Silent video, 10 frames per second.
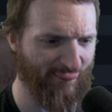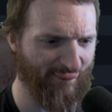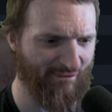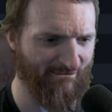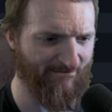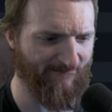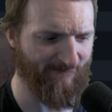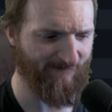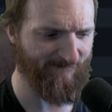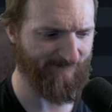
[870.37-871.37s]

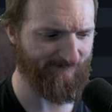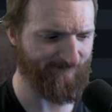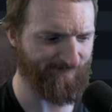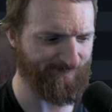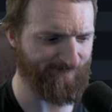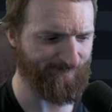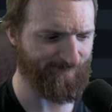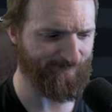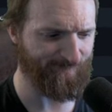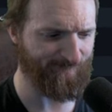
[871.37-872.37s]

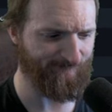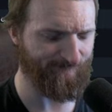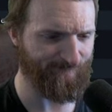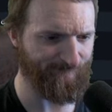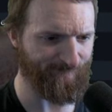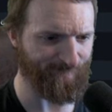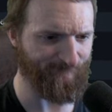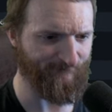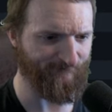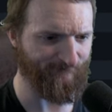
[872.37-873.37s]

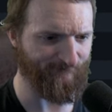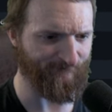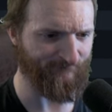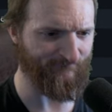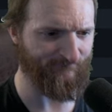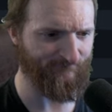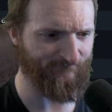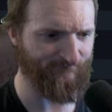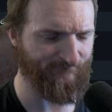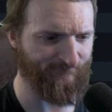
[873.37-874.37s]

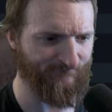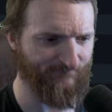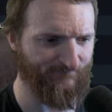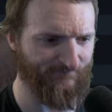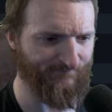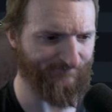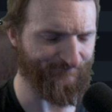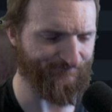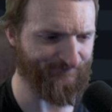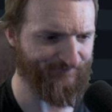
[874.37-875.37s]

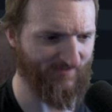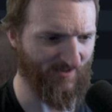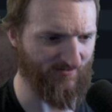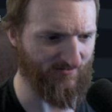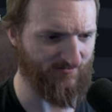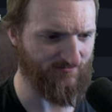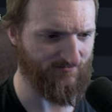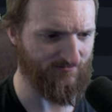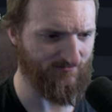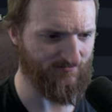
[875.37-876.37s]

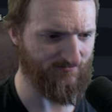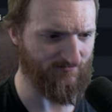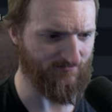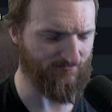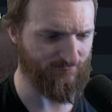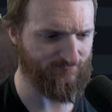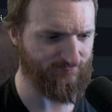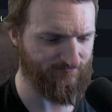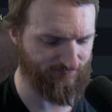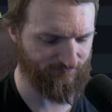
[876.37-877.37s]

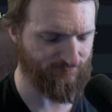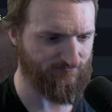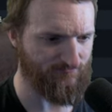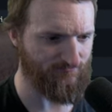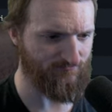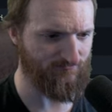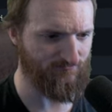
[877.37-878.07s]
Nothing is said.